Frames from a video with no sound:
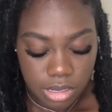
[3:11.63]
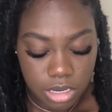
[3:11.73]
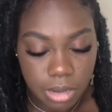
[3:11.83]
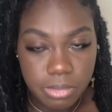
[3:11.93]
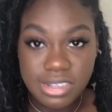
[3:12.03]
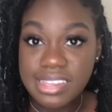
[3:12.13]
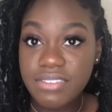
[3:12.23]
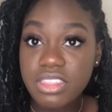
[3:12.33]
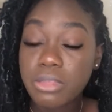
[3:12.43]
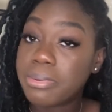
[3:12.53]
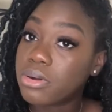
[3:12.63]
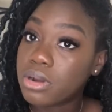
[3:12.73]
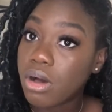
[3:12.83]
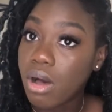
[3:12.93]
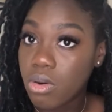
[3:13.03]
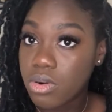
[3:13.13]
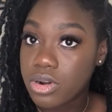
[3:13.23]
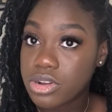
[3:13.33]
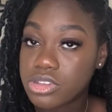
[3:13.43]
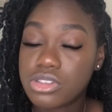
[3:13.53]
Number 7, the protocol
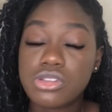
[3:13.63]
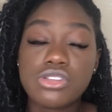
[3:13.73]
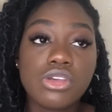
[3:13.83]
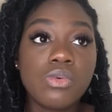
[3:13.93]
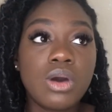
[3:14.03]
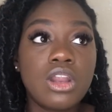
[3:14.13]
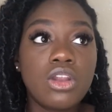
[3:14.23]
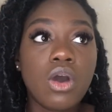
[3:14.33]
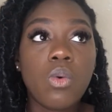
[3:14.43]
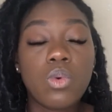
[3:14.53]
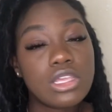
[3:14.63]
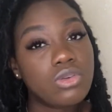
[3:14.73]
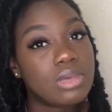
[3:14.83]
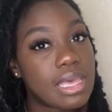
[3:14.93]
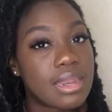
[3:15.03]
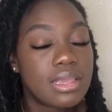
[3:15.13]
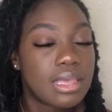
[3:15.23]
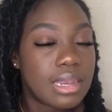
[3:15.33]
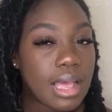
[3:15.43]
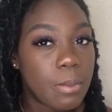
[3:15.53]
orders. So you want to know what you can and
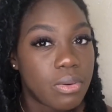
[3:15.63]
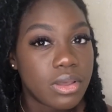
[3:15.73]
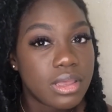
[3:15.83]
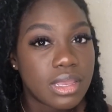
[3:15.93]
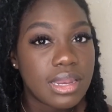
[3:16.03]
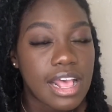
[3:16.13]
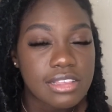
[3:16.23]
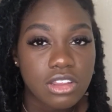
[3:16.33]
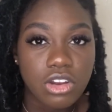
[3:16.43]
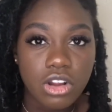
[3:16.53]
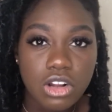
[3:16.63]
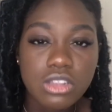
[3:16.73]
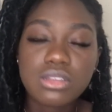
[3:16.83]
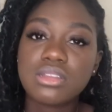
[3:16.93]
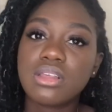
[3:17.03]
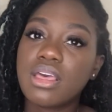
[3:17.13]
cannot put in as a nurse.